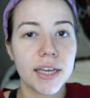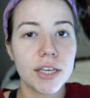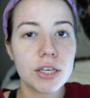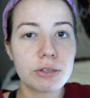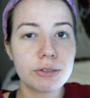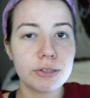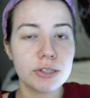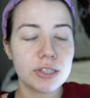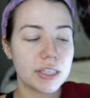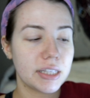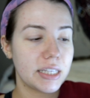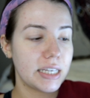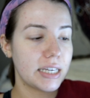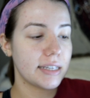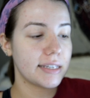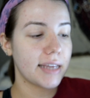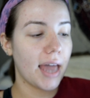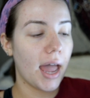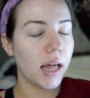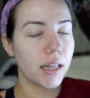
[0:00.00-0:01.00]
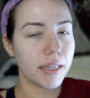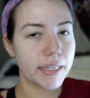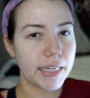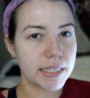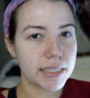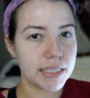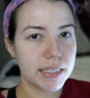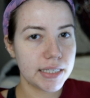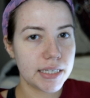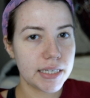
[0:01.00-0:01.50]
use this
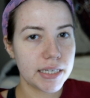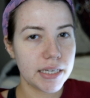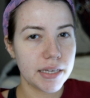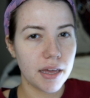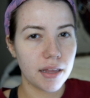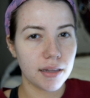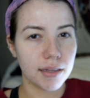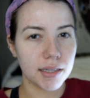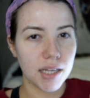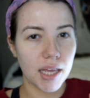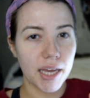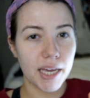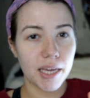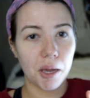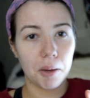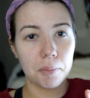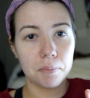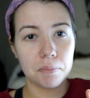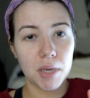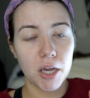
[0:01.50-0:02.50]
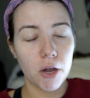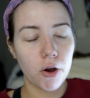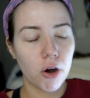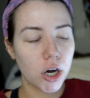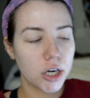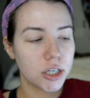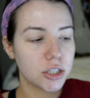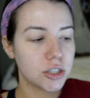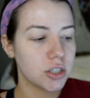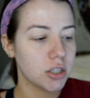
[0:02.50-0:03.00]
LED light
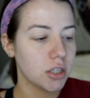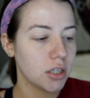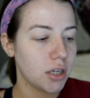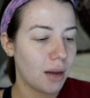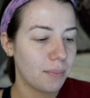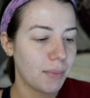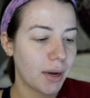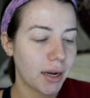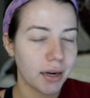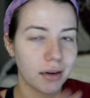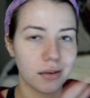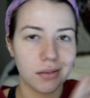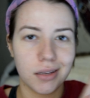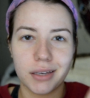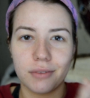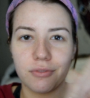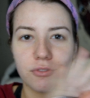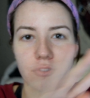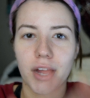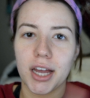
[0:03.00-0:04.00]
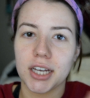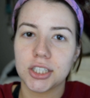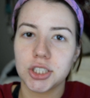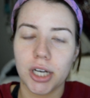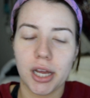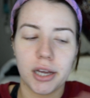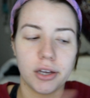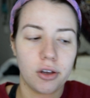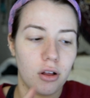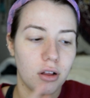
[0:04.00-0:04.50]
mirror I'm not going to flash it
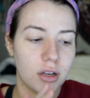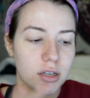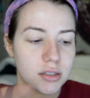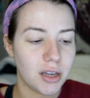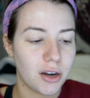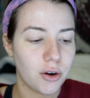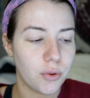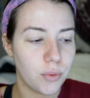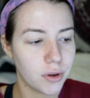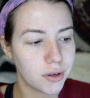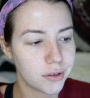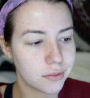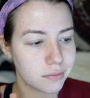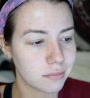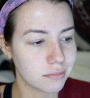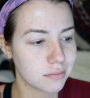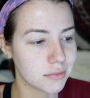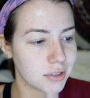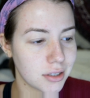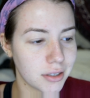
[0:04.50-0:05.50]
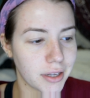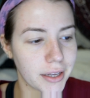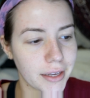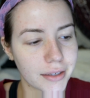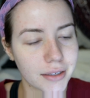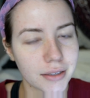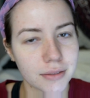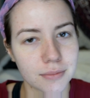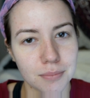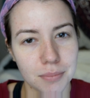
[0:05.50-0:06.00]
at y'all because I don't want to
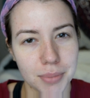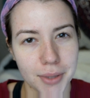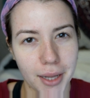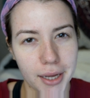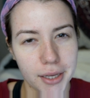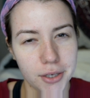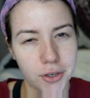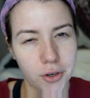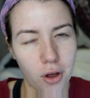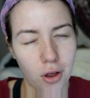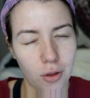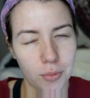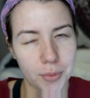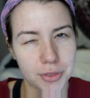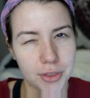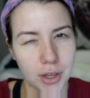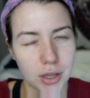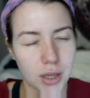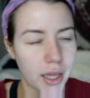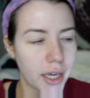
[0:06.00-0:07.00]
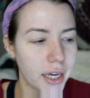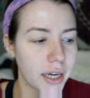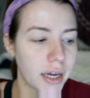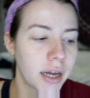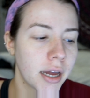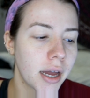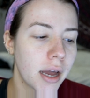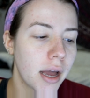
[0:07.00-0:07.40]
blind y'all with the light.